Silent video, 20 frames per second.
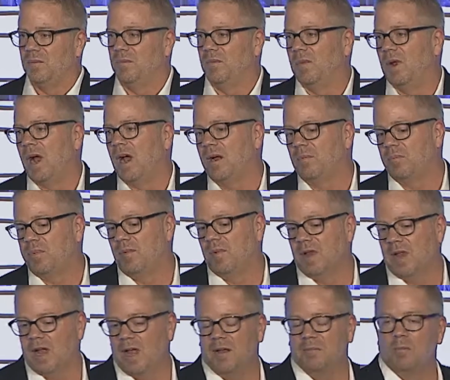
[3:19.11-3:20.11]

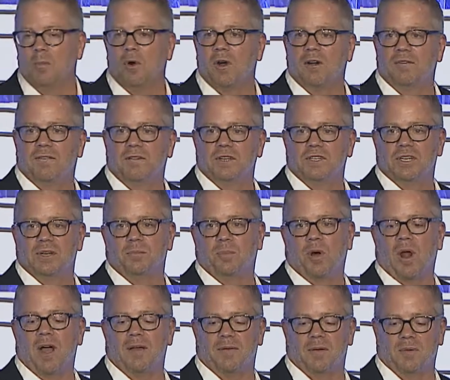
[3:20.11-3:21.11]

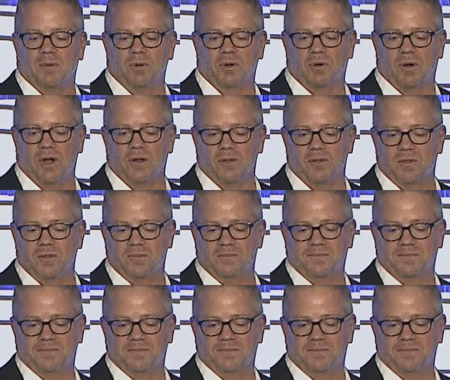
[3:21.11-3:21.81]
profitable growth.